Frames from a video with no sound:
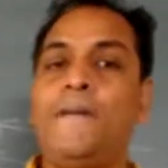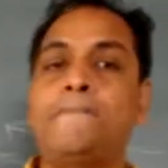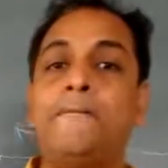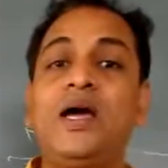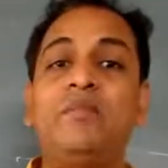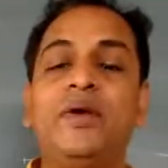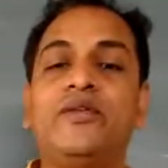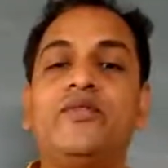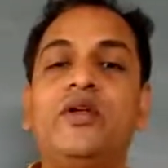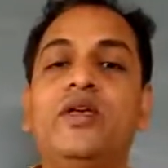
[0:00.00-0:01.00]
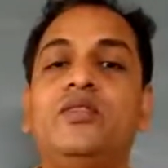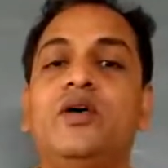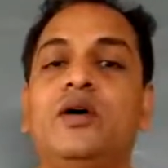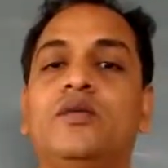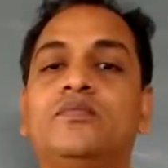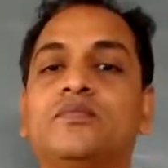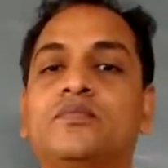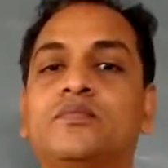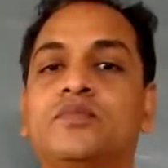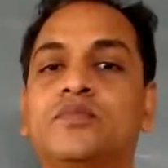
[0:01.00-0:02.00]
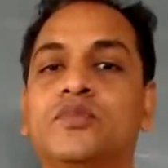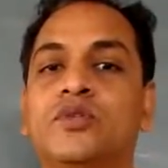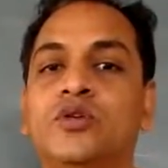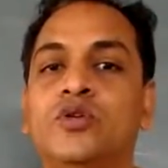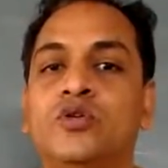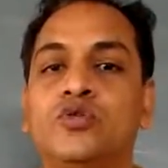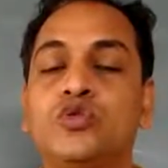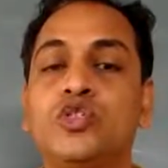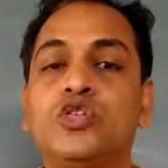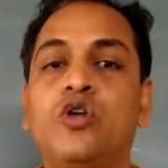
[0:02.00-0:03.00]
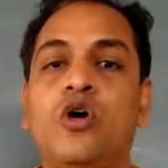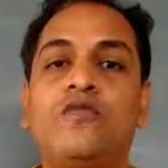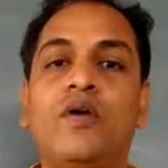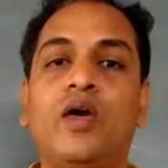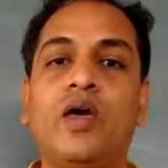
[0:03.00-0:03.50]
By maintaining the cushion of